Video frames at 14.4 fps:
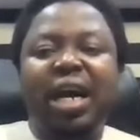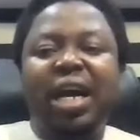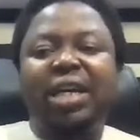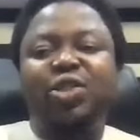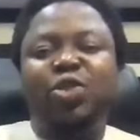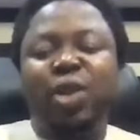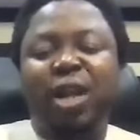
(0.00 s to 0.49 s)

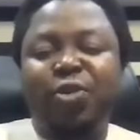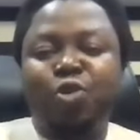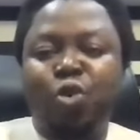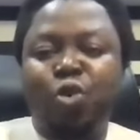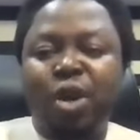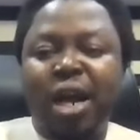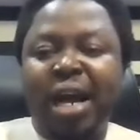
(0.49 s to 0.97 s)
so that if you
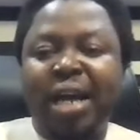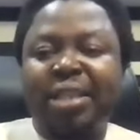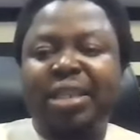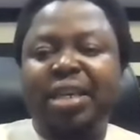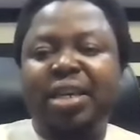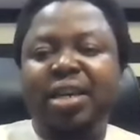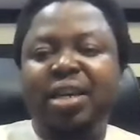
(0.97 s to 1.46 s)
want to
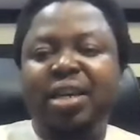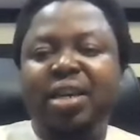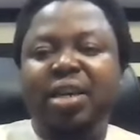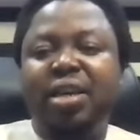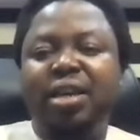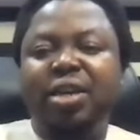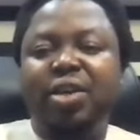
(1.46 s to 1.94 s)
ask,
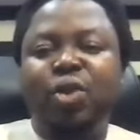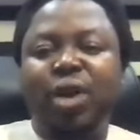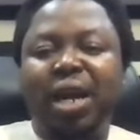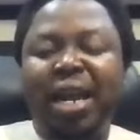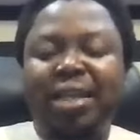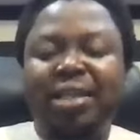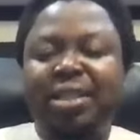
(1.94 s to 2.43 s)
you
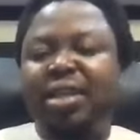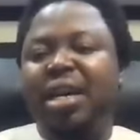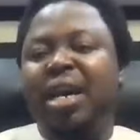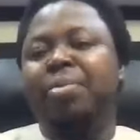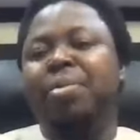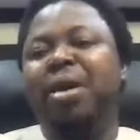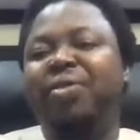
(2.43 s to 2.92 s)
can ask.
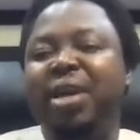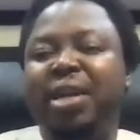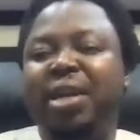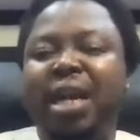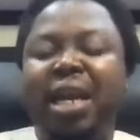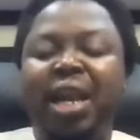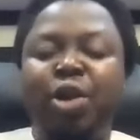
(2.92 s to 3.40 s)
I've
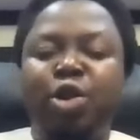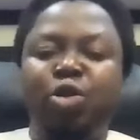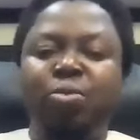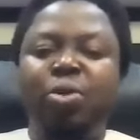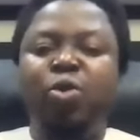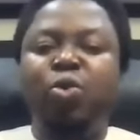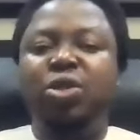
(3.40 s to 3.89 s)
allowed you to
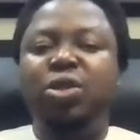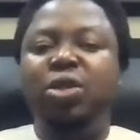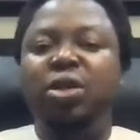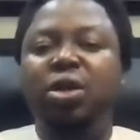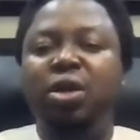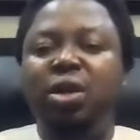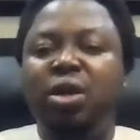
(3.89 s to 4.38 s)
mute.
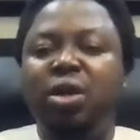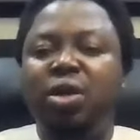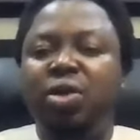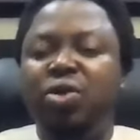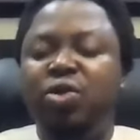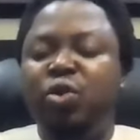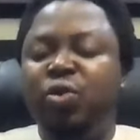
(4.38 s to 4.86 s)

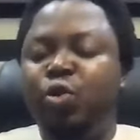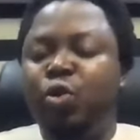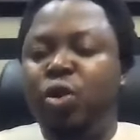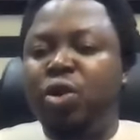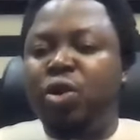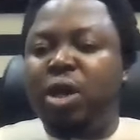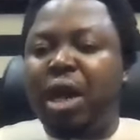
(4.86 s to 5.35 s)
So if you
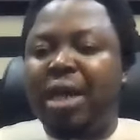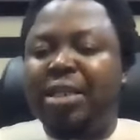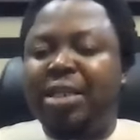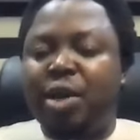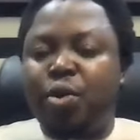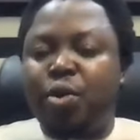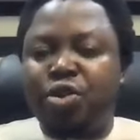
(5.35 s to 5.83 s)
want to
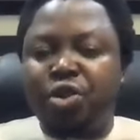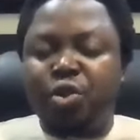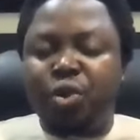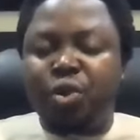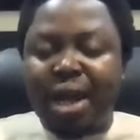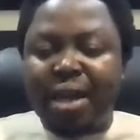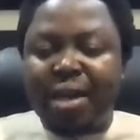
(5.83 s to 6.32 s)
ask a question, you
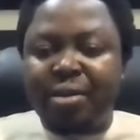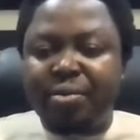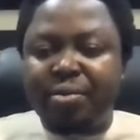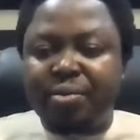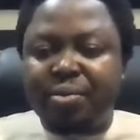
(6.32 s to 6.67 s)
can.